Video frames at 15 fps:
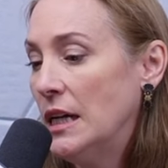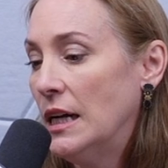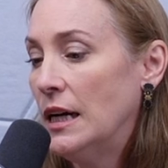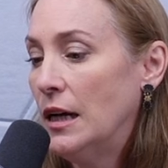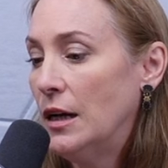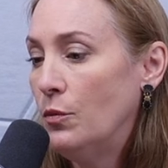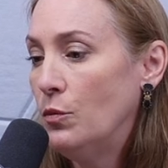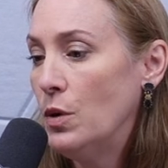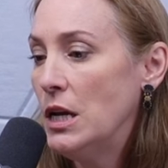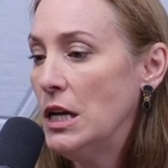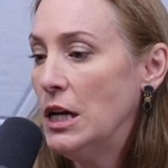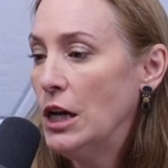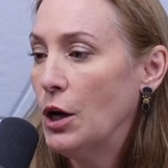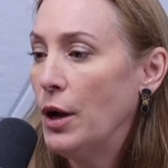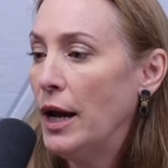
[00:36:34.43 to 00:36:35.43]
Um,
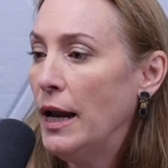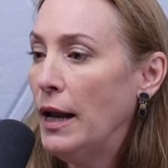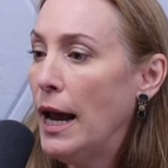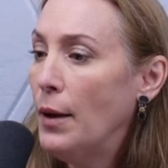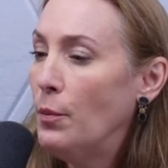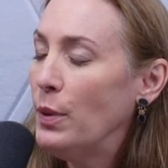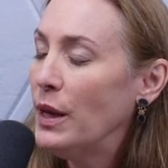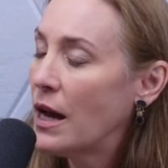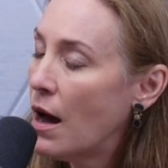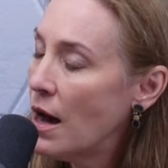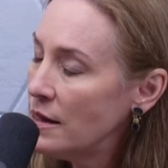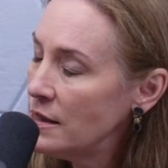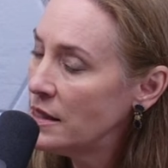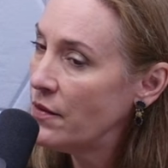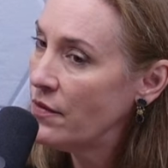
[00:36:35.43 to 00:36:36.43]
you know, and, and,
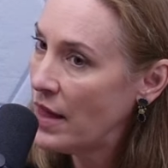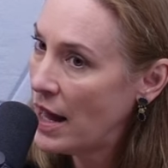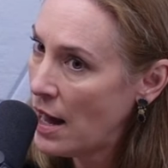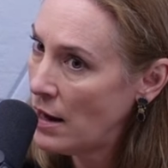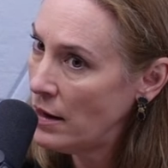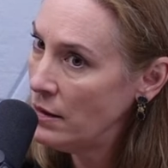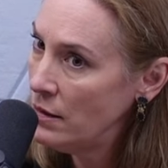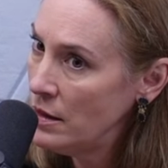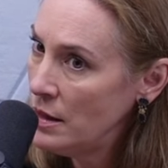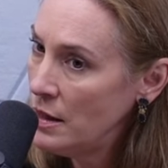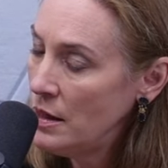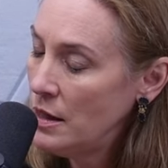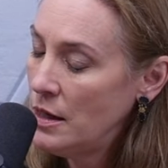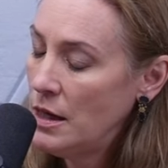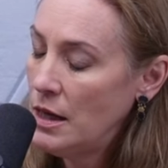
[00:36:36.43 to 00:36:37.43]
because of that,
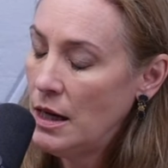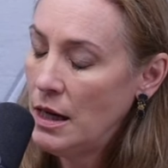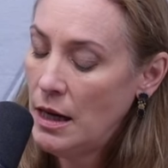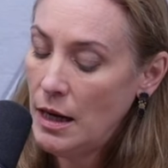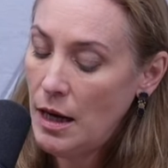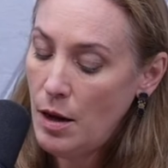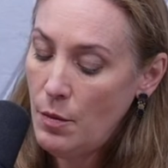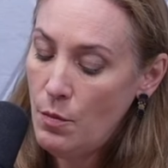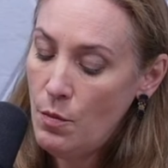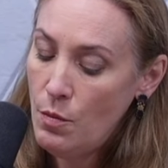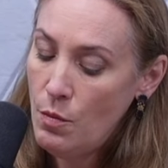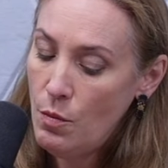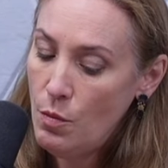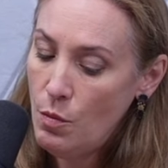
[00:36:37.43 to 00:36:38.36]
um,